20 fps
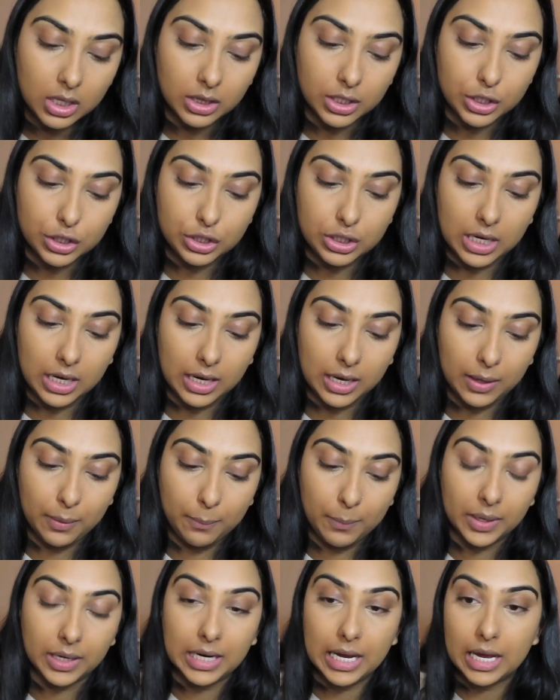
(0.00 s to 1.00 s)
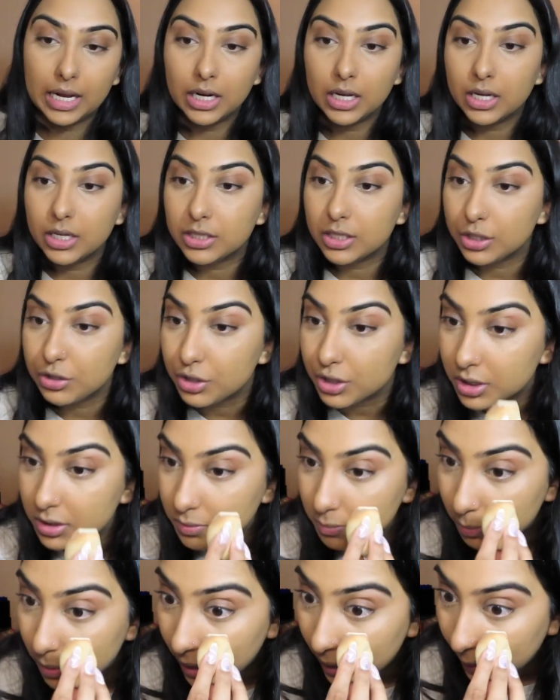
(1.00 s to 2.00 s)
the shade banana to
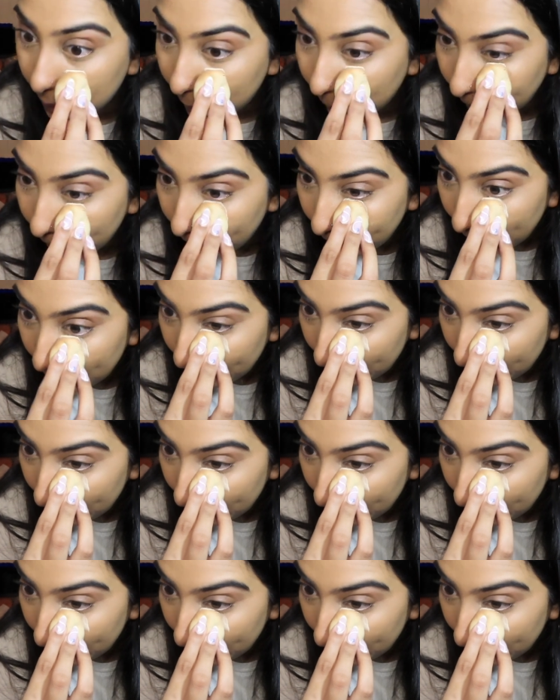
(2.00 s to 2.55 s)
just bake